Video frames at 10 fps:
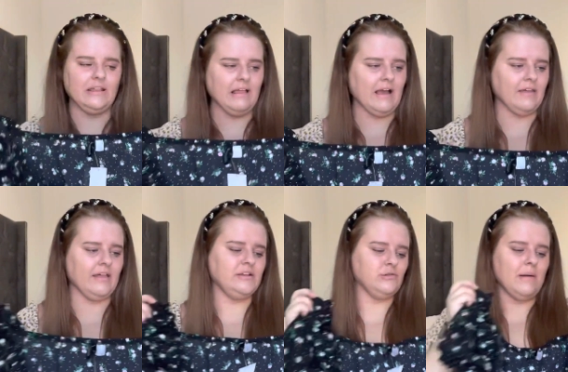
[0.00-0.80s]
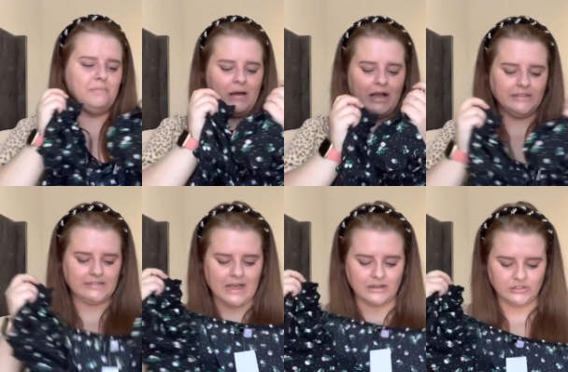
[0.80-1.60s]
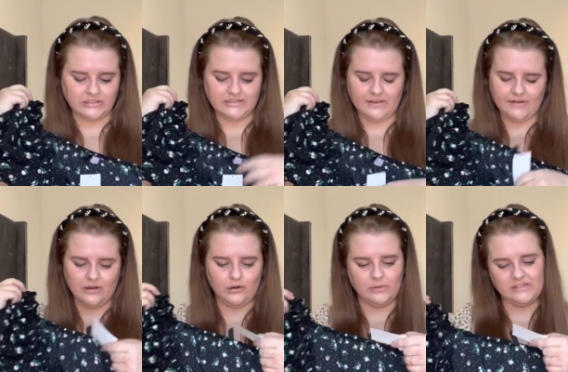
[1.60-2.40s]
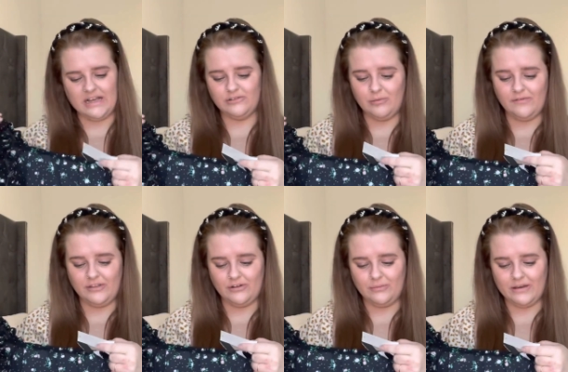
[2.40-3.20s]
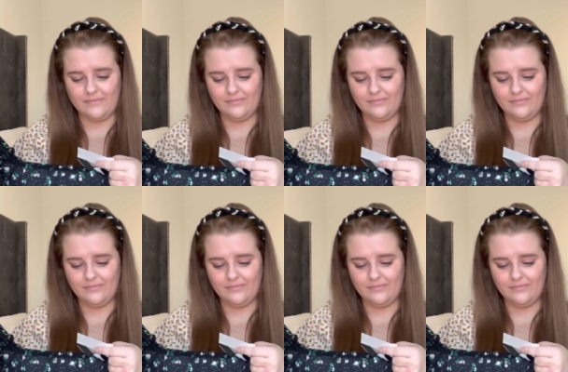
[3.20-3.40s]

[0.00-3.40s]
like this so I might actually see if I can go a size up if they do it